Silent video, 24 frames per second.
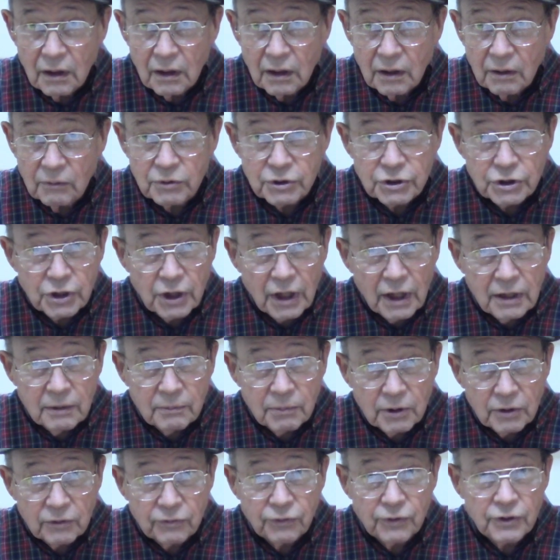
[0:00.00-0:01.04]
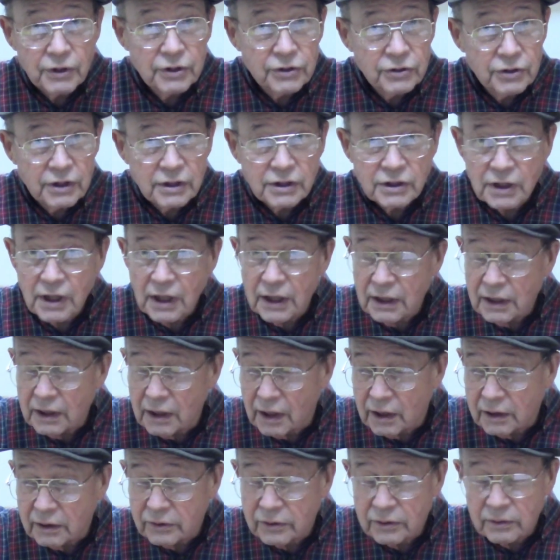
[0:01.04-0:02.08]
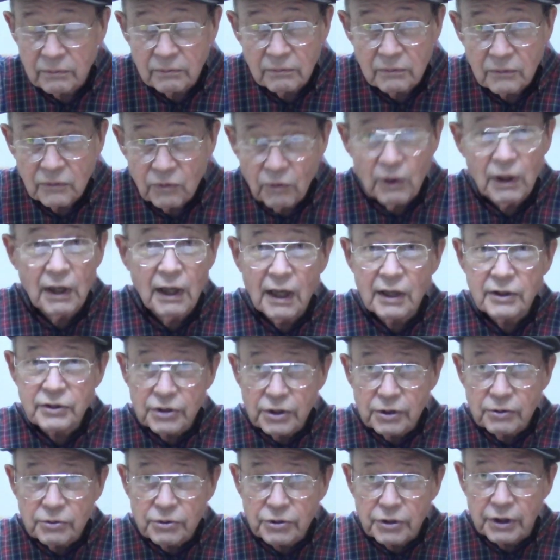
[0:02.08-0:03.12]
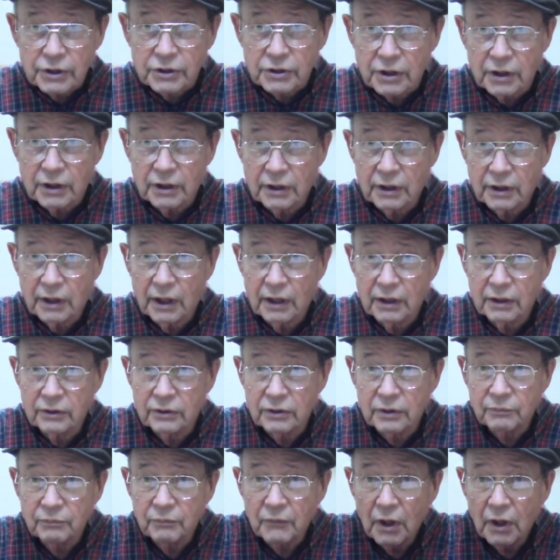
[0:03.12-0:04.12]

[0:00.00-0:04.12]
It was chambered for the 16 gauge. Well, I shoot 16 gauge.